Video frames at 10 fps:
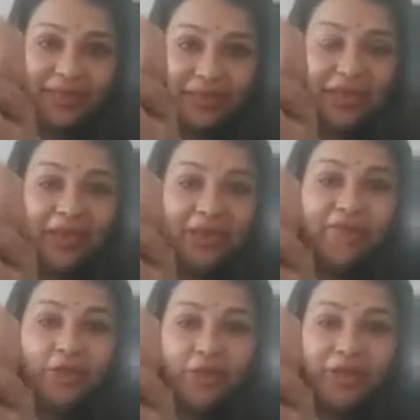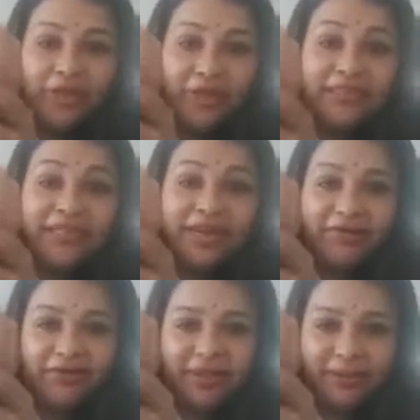The hair follicle, it's a
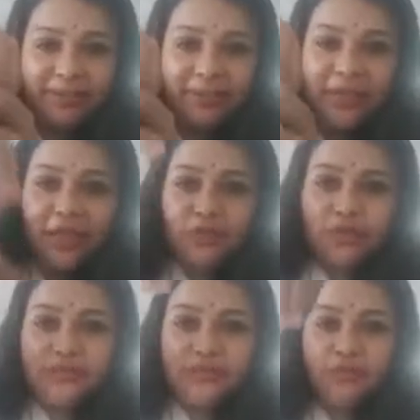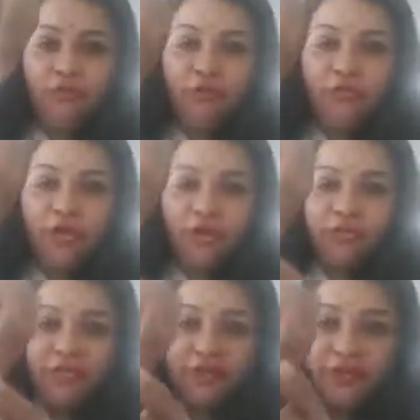covering. So it's the root
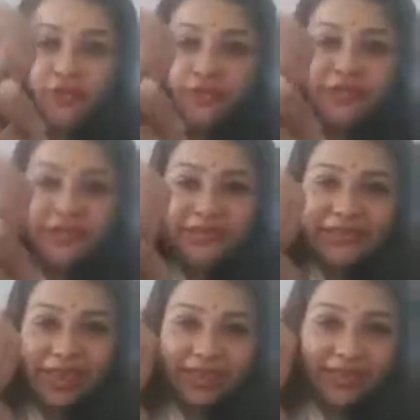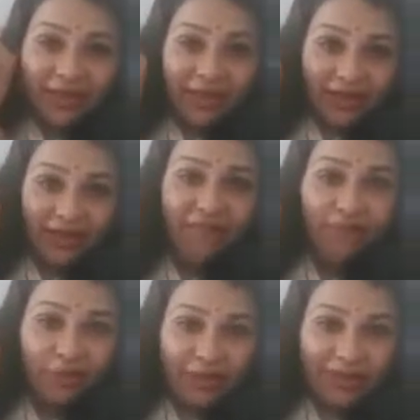which goes inside the hair
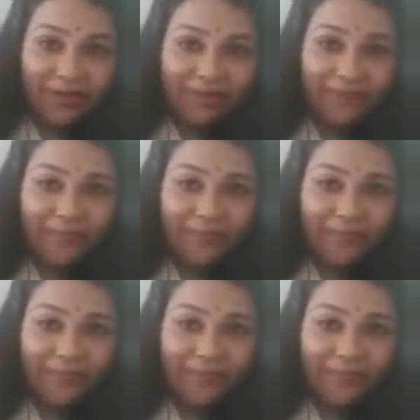follicle.